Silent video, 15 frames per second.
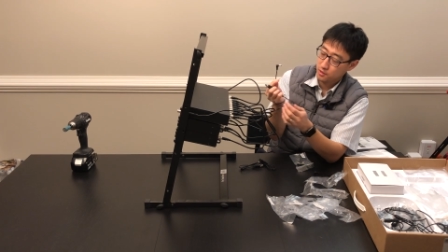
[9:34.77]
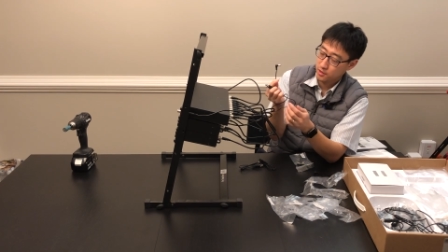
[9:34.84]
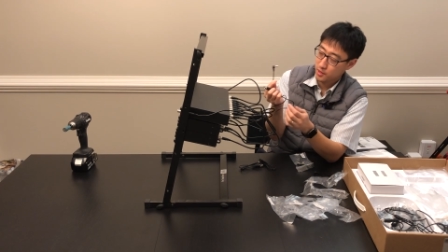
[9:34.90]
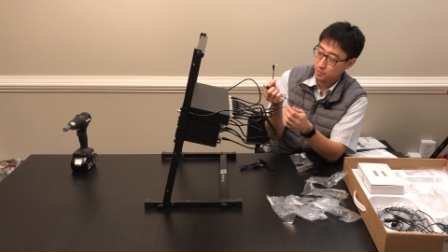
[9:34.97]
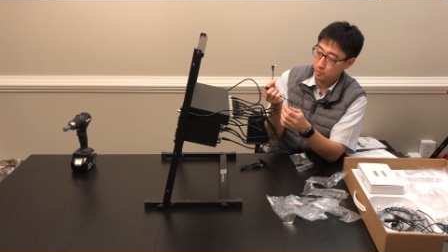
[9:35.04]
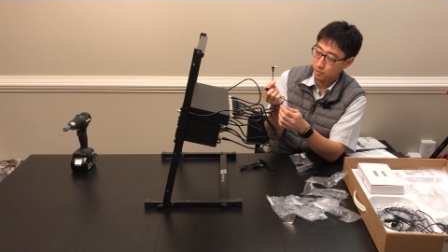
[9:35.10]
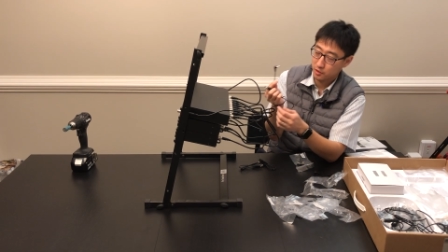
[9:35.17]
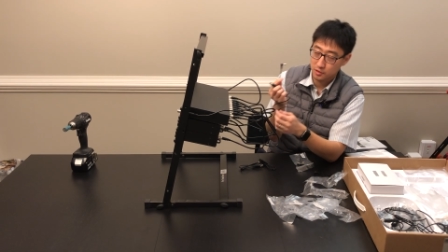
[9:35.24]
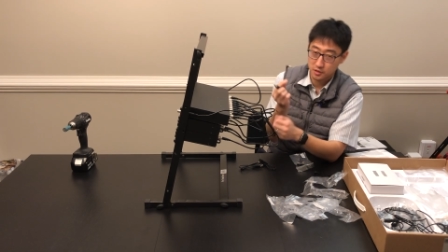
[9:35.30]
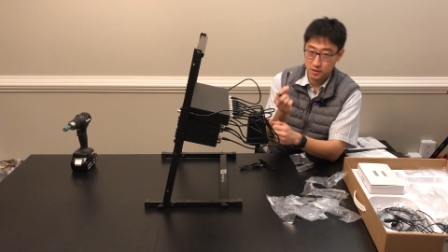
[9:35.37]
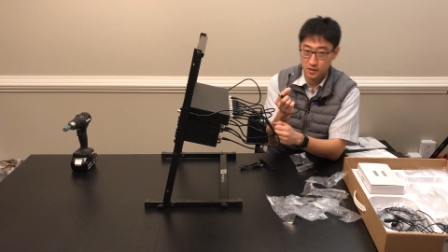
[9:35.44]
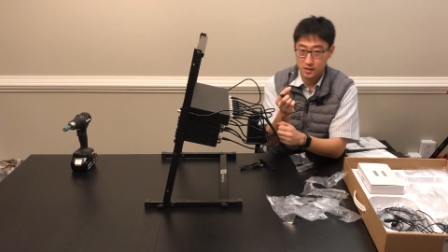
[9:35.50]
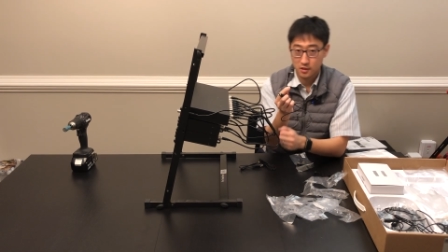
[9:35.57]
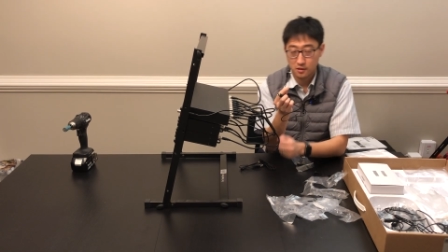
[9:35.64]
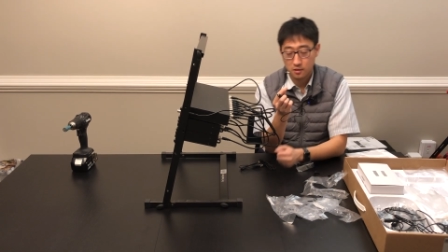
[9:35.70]
that plugs
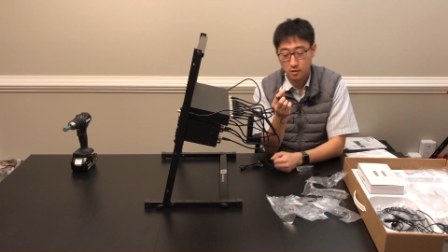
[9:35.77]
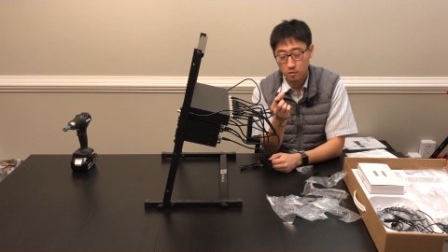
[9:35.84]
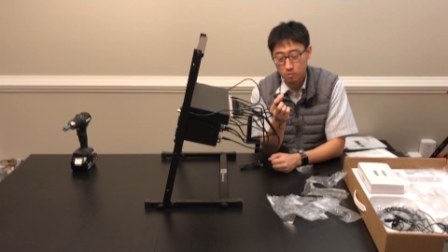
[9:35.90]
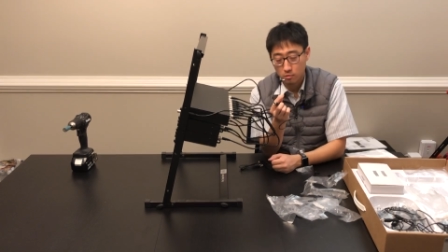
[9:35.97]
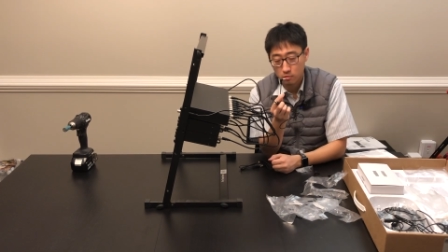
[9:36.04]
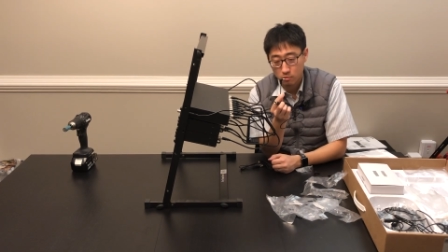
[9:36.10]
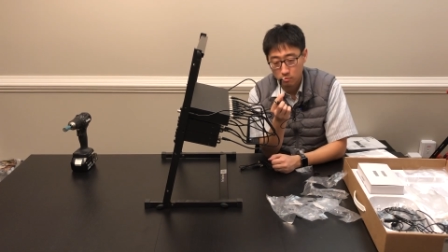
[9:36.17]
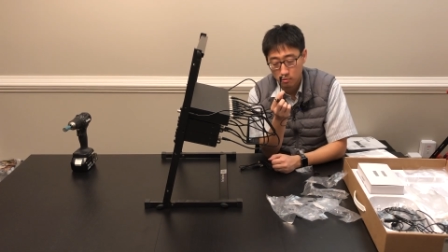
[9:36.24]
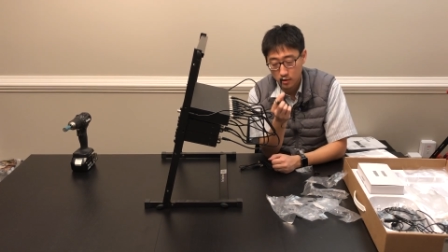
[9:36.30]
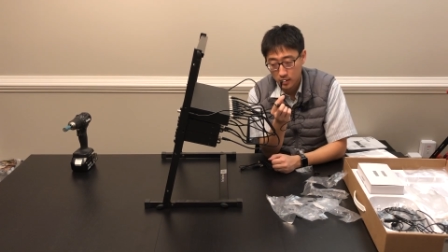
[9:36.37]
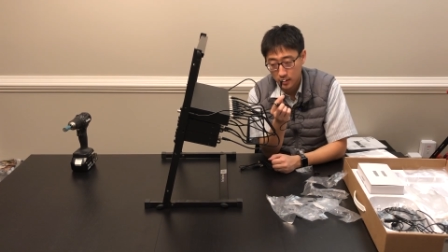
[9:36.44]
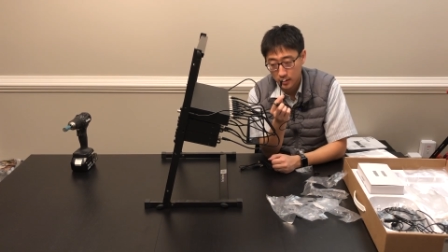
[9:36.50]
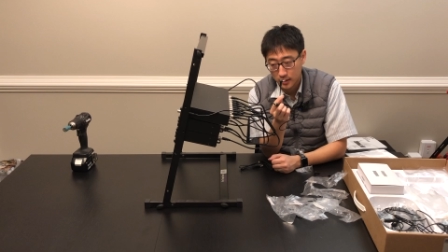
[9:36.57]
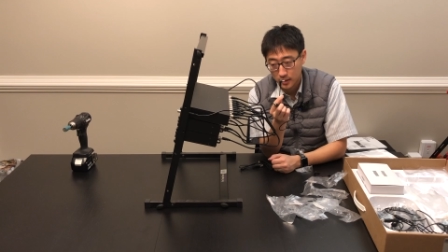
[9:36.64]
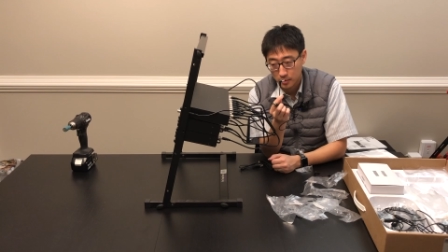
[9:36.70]
into
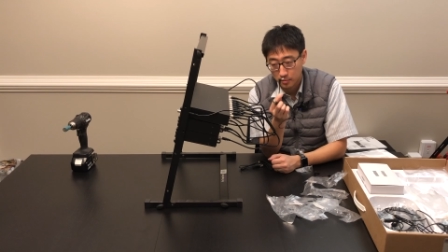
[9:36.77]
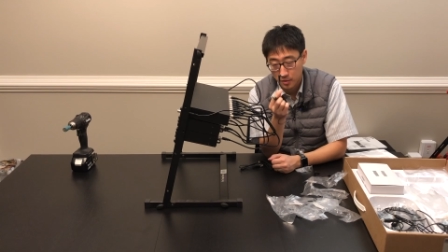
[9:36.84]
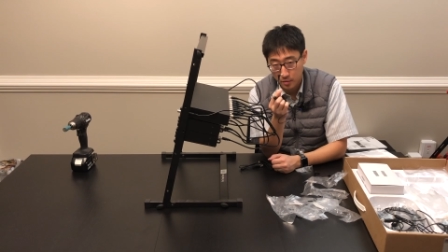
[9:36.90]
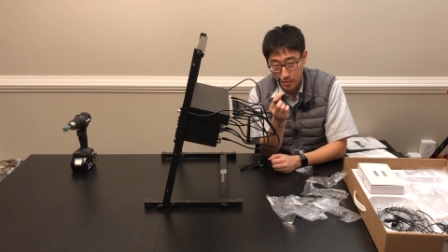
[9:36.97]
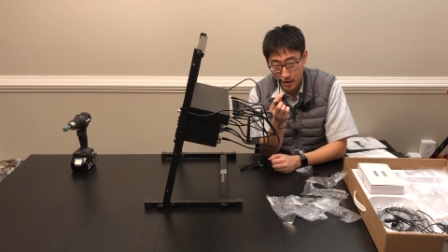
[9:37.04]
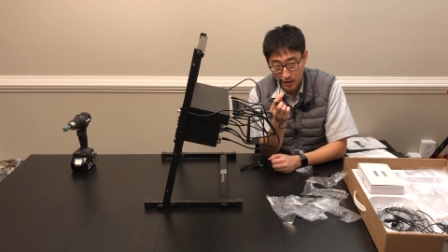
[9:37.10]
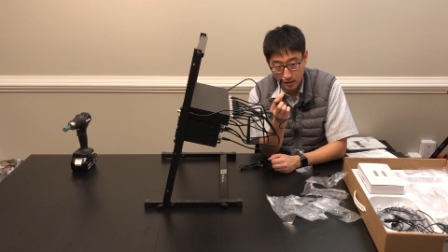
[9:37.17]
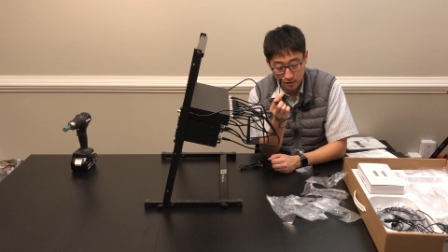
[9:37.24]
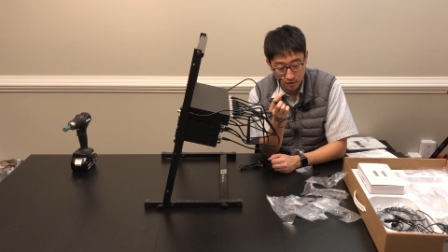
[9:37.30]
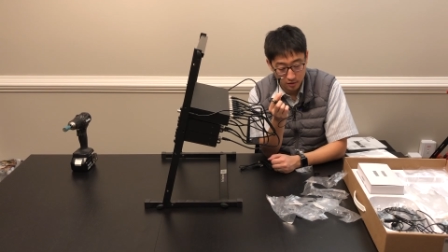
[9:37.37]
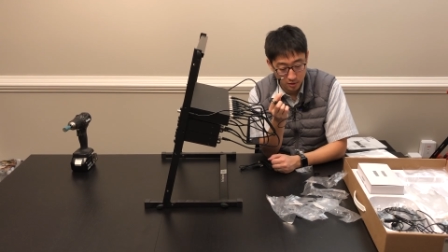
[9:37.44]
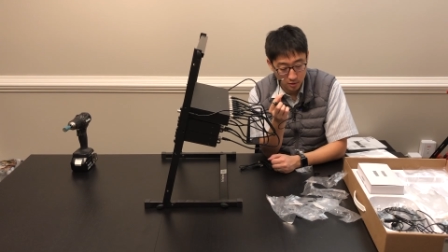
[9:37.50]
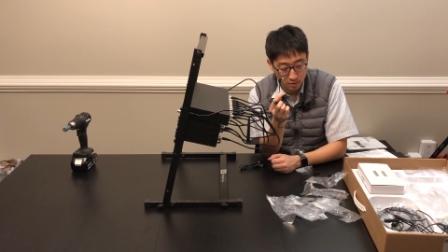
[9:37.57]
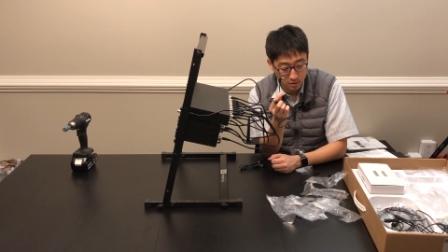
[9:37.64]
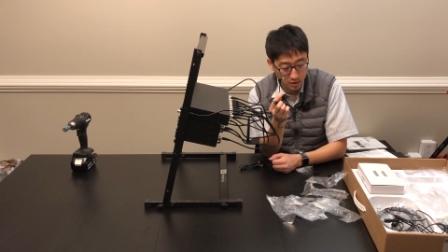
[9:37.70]
um, the back of
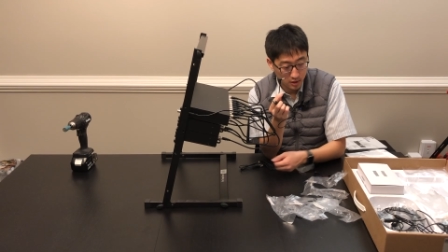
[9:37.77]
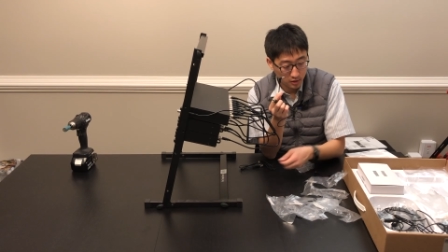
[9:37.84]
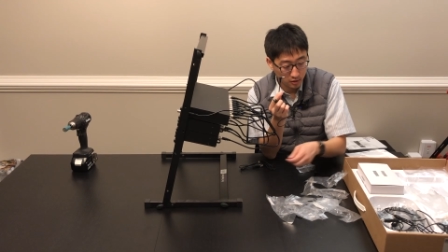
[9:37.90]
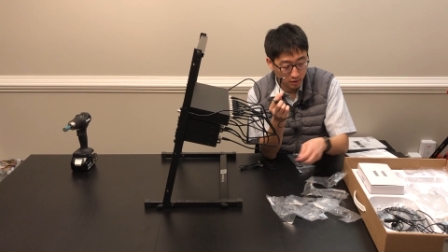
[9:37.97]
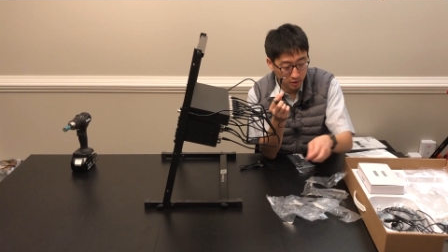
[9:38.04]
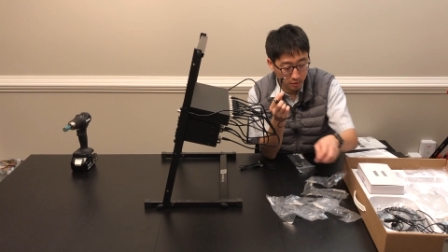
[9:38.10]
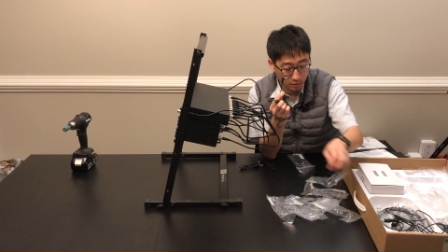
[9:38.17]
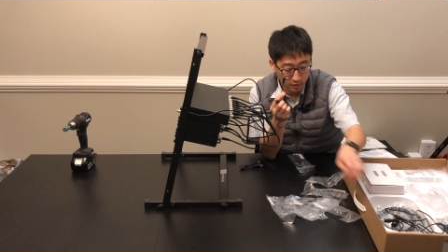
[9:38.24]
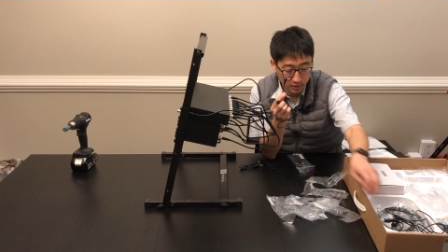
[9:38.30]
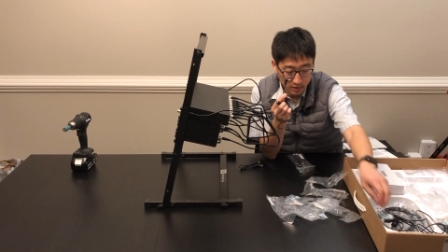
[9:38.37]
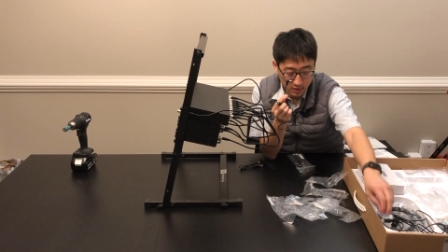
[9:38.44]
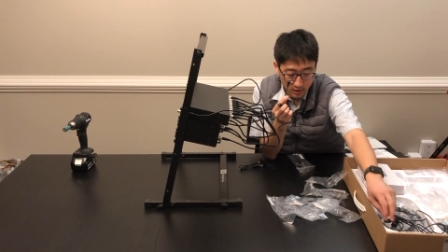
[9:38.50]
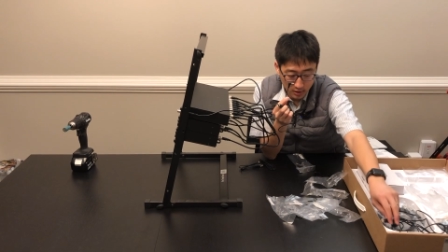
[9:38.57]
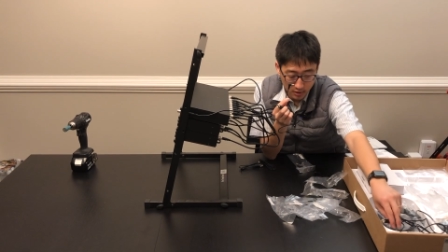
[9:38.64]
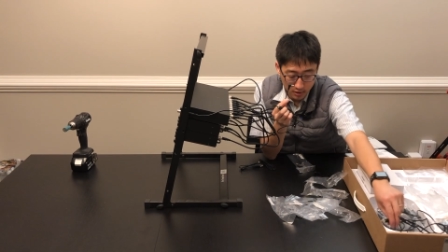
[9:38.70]
the, the Q L
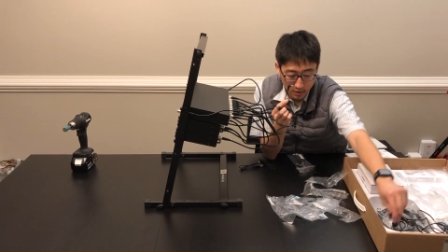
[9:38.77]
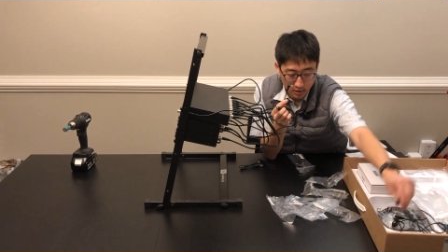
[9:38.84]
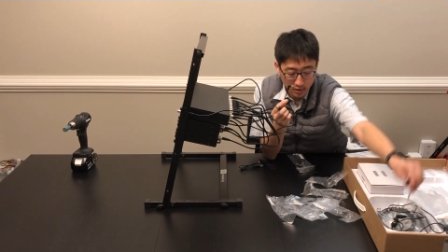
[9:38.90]
X D.